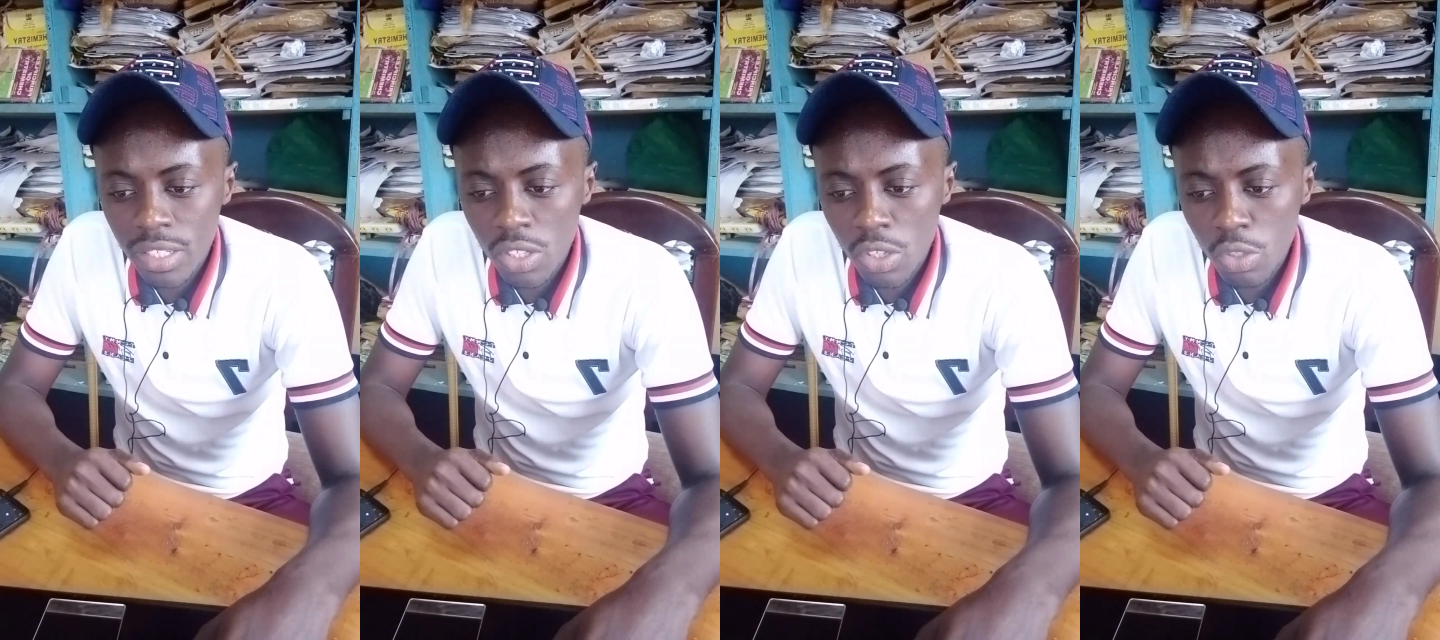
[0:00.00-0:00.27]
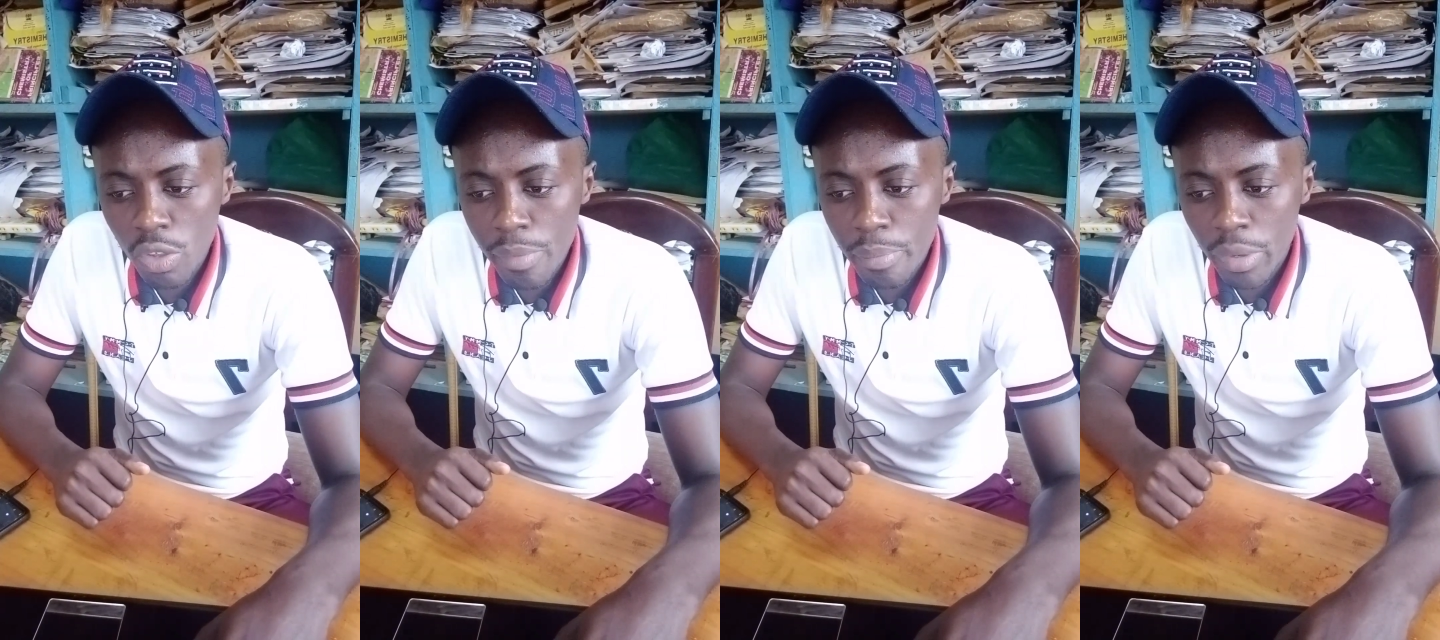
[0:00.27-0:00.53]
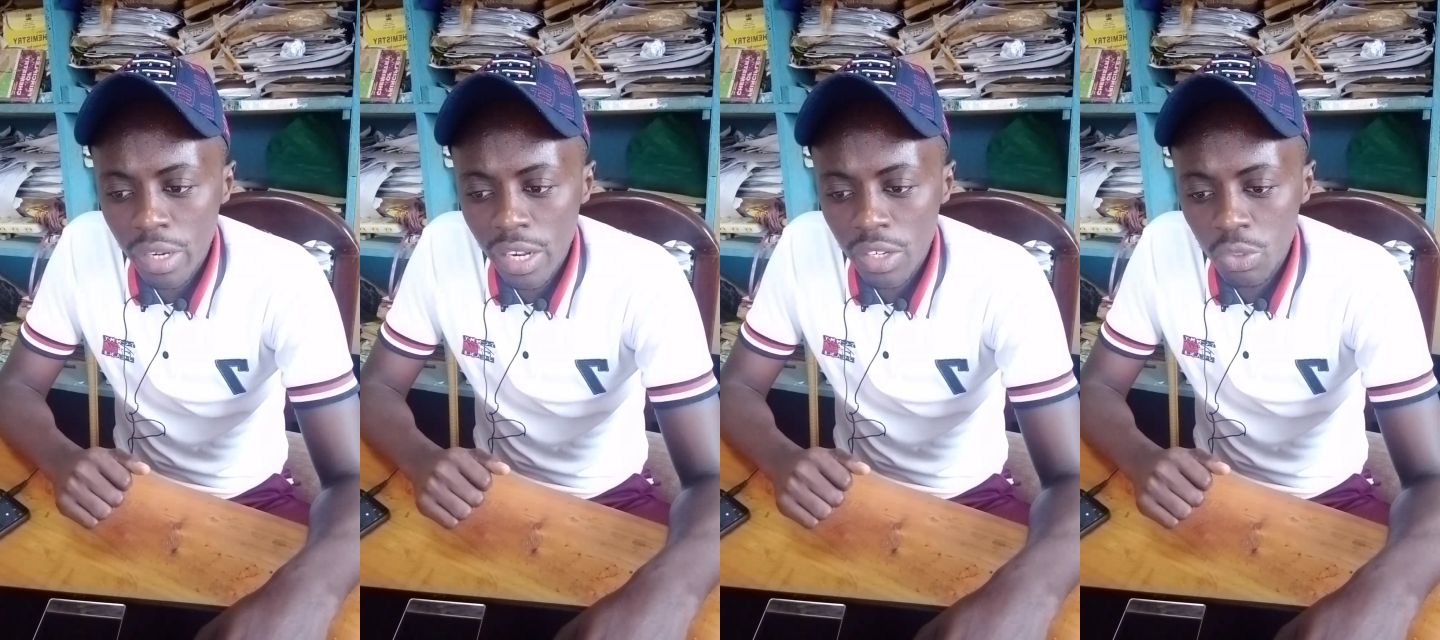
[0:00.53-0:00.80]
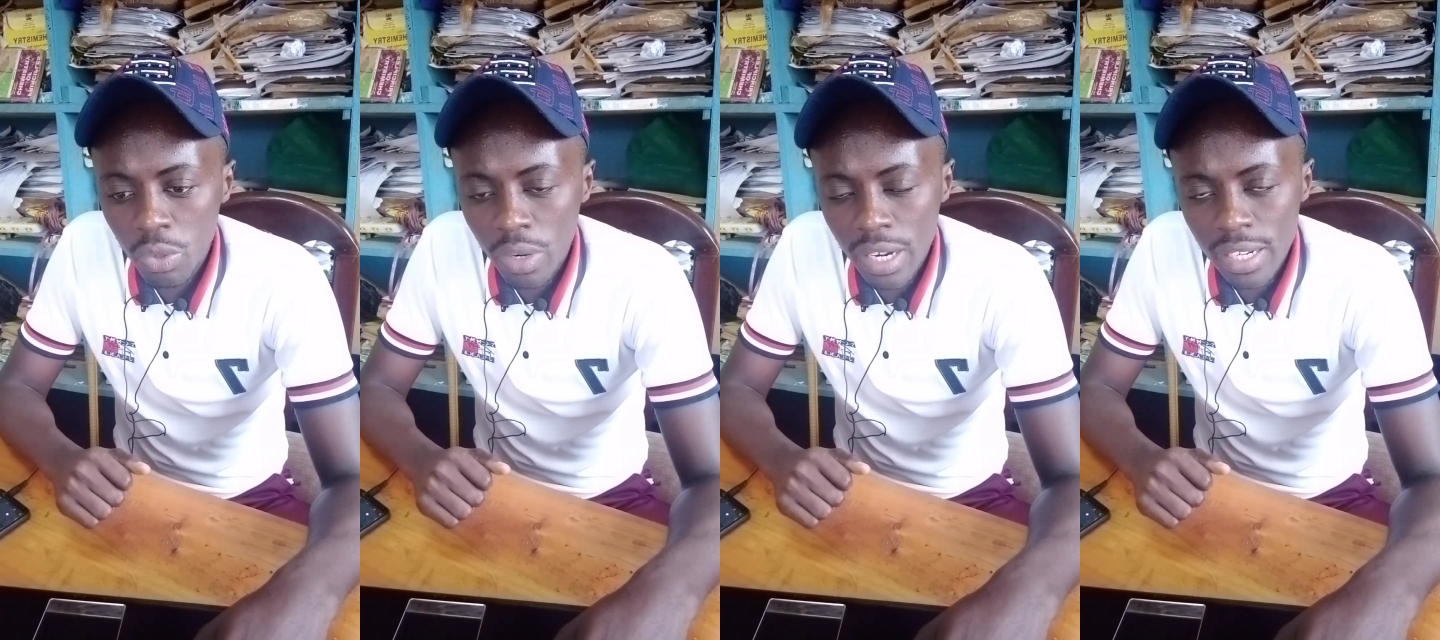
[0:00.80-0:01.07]
it's also
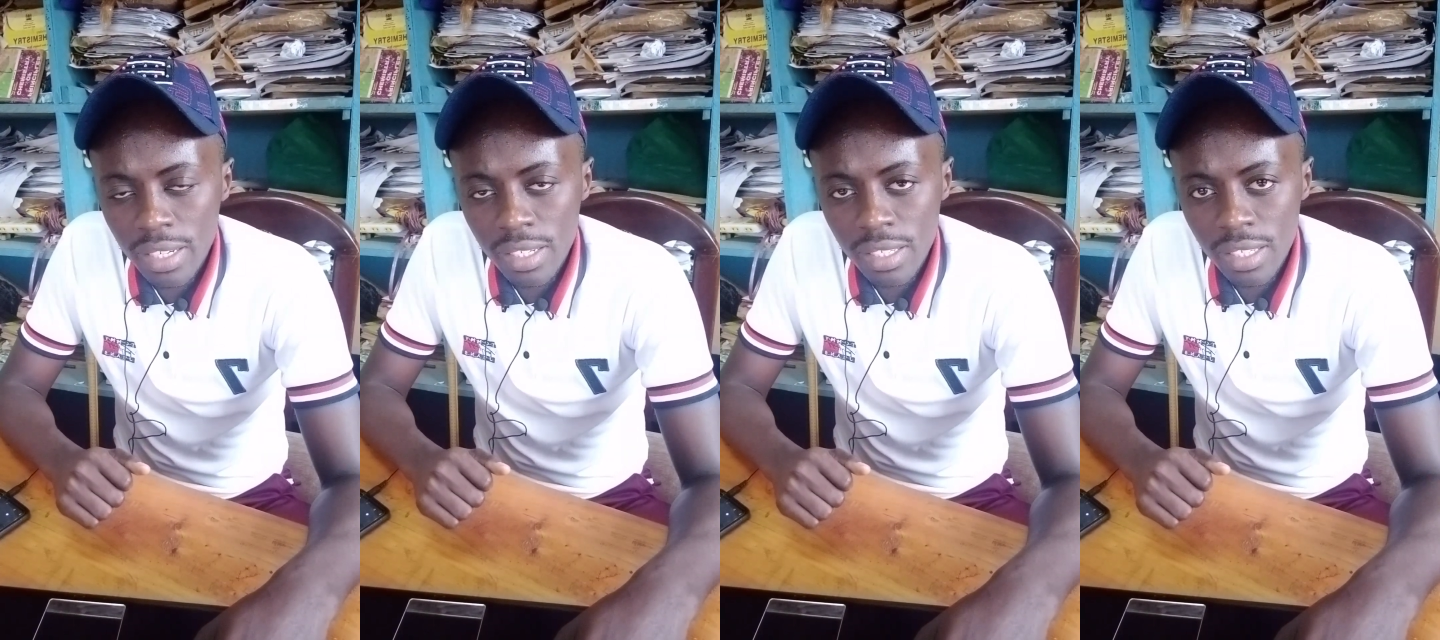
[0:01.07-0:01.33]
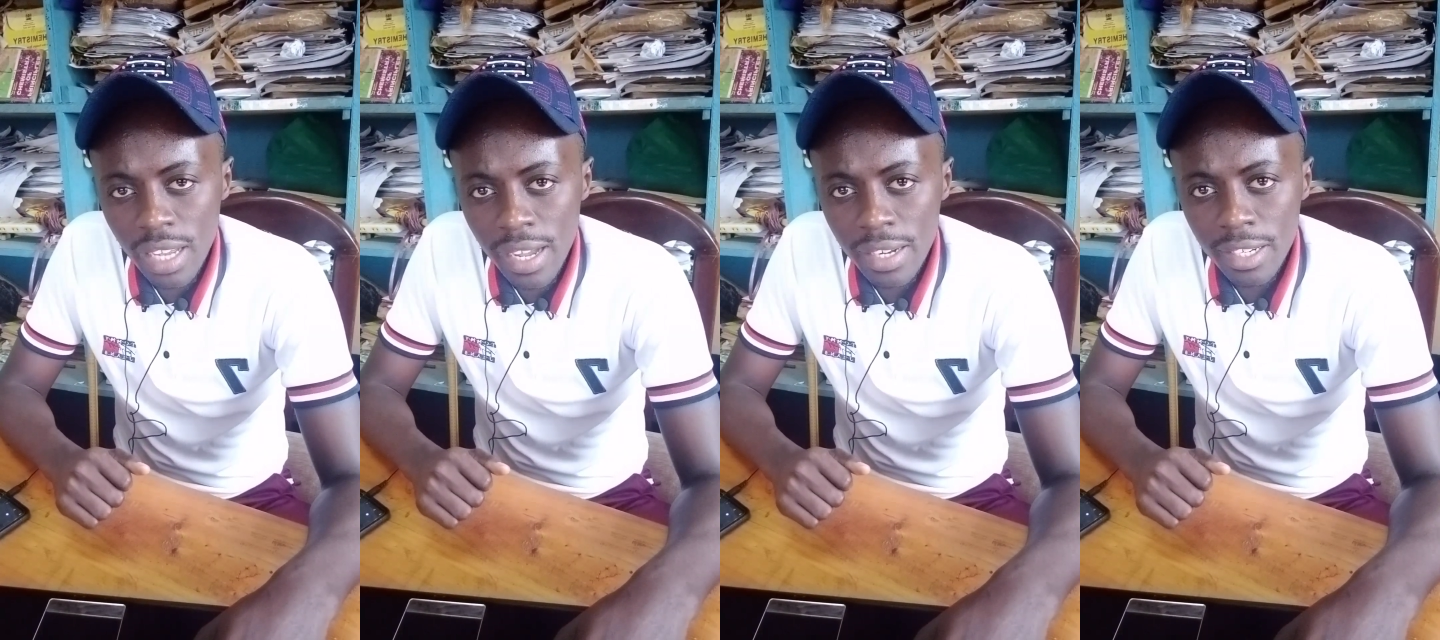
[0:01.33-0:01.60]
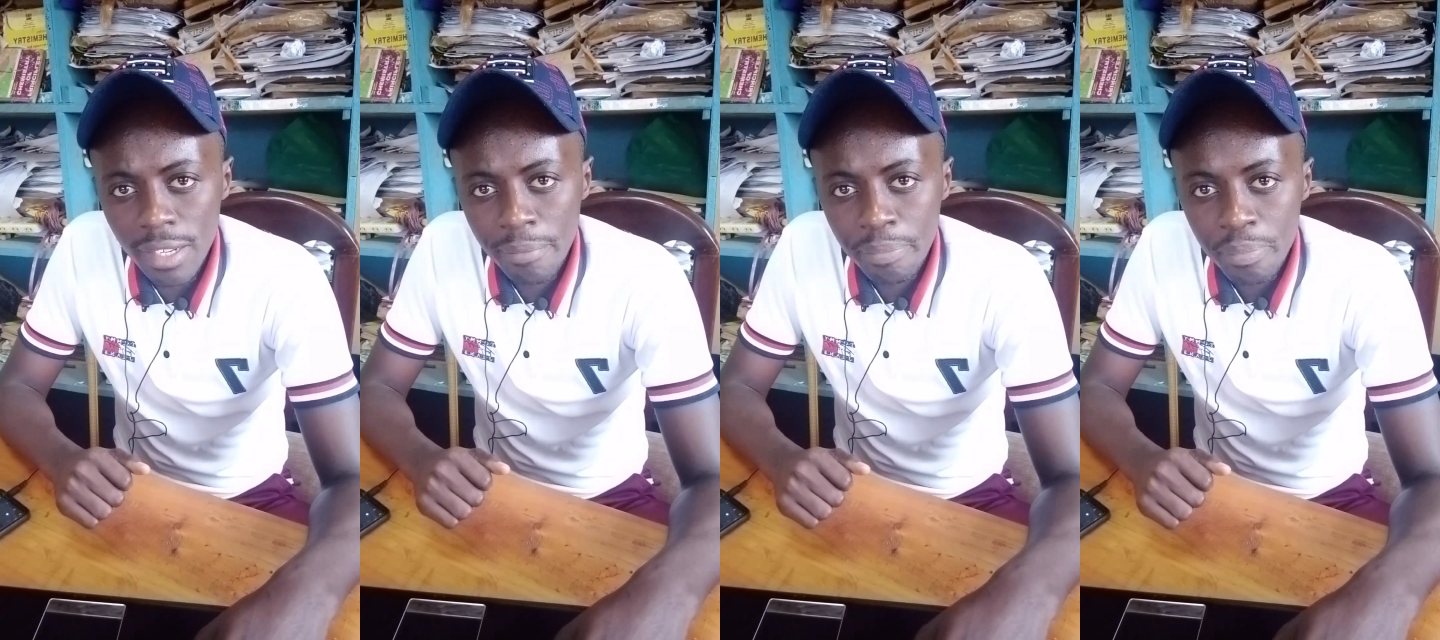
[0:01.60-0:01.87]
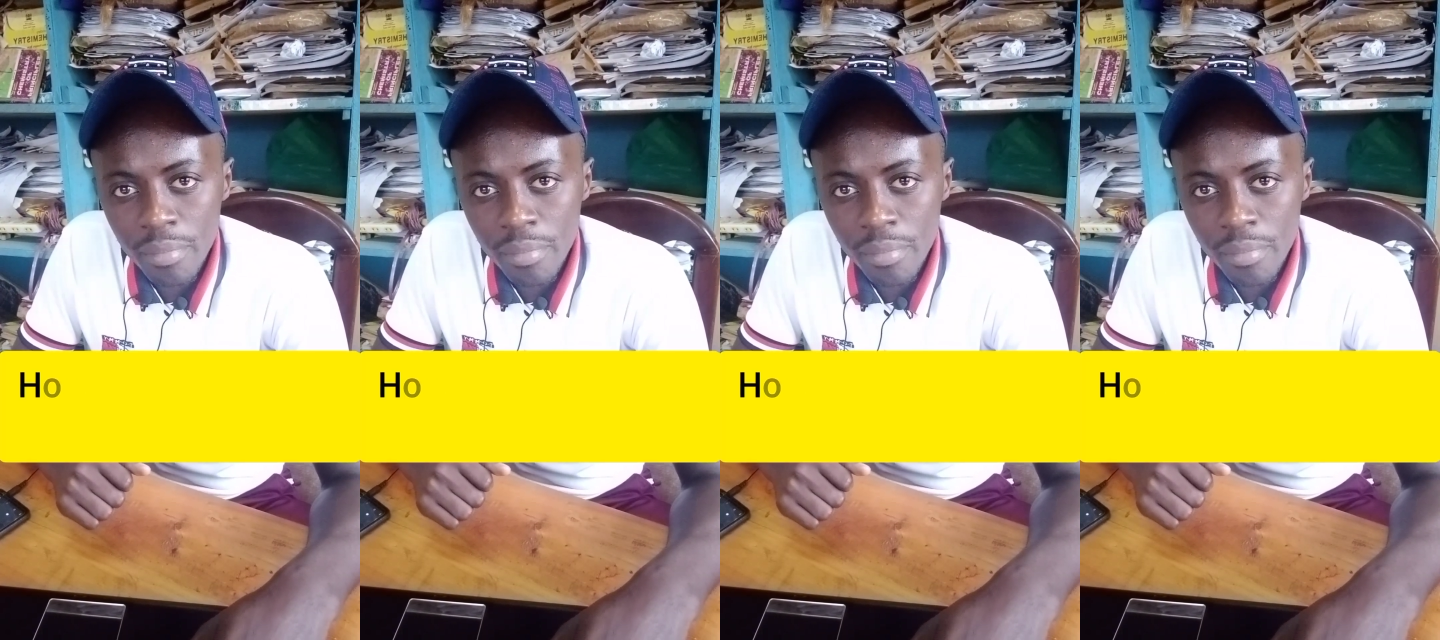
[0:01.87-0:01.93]
important to understand